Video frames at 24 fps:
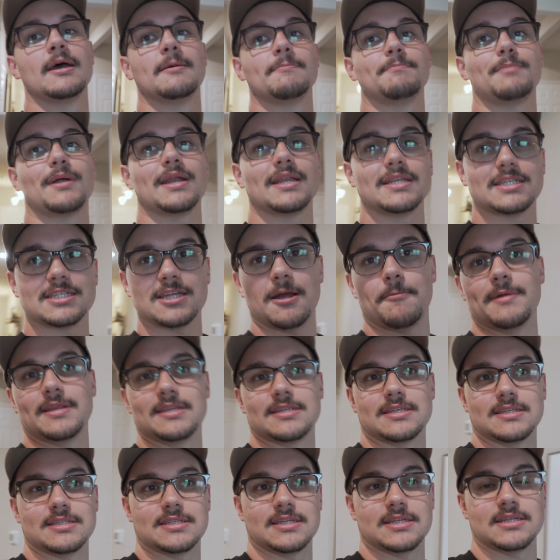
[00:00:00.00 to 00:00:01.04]
But in some
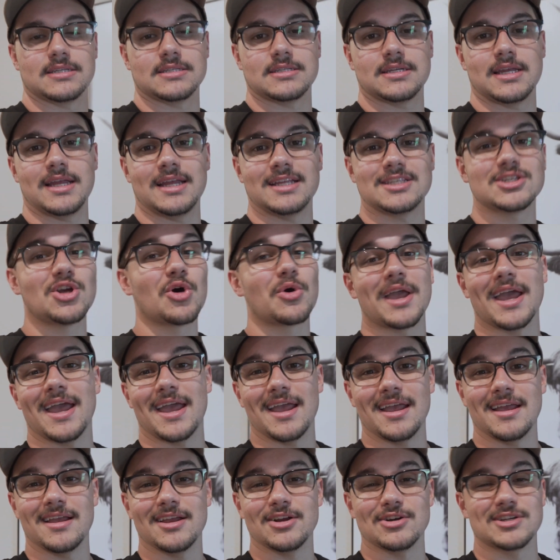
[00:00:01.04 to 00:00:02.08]
instances, it's
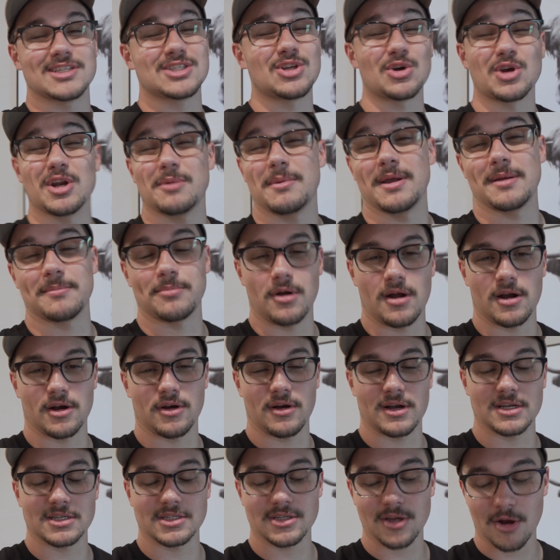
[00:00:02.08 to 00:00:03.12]
okay. You're still gonna make
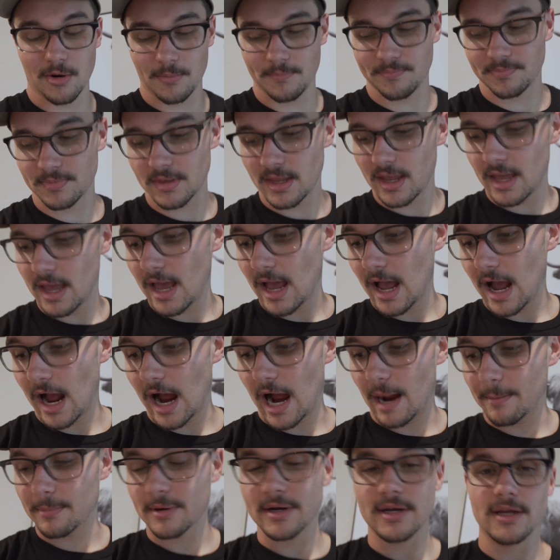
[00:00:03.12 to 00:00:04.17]
progress. So
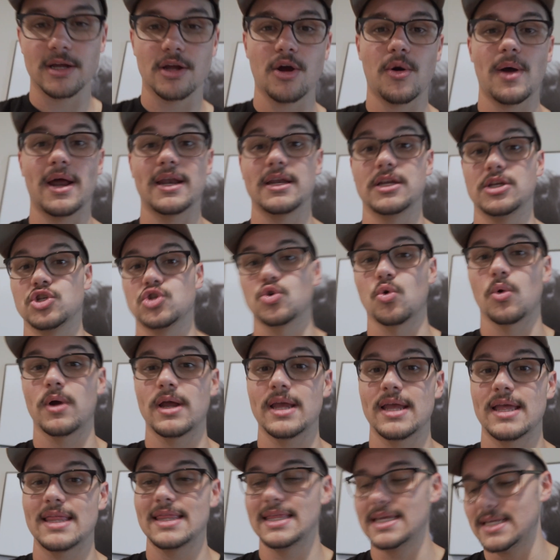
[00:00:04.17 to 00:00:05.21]
I'm gonna go ahead and
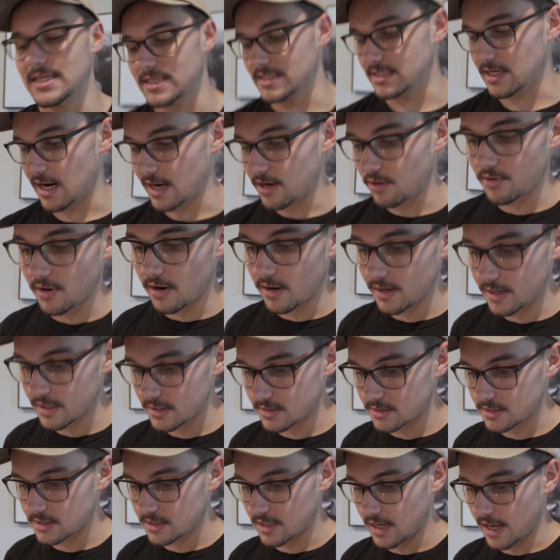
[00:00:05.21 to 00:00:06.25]
enjoy these Dino
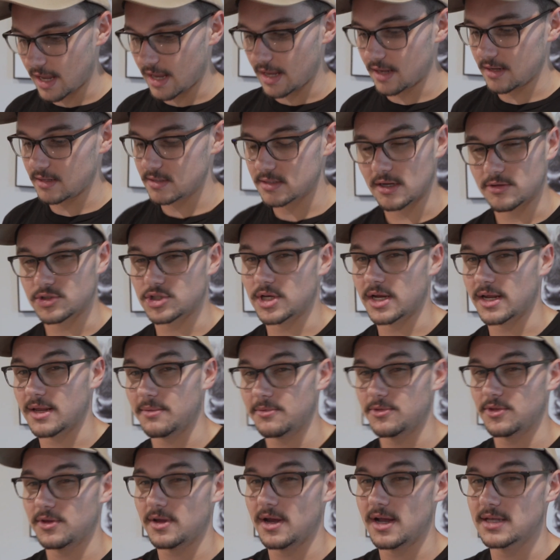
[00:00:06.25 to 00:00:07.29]
Nuggets, and I'll check in
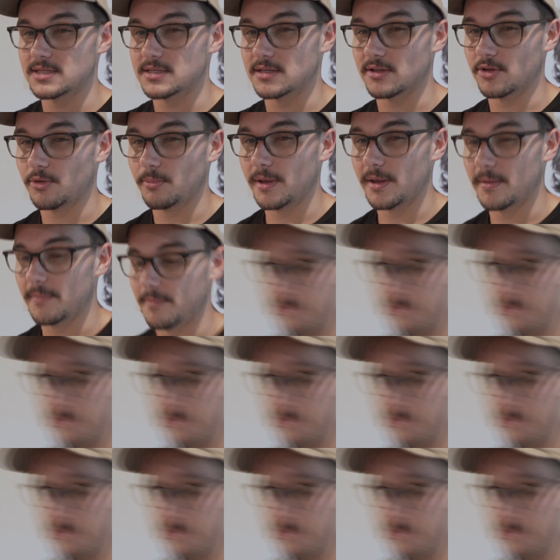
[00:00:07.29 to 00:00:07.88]
with you guys in a little bit.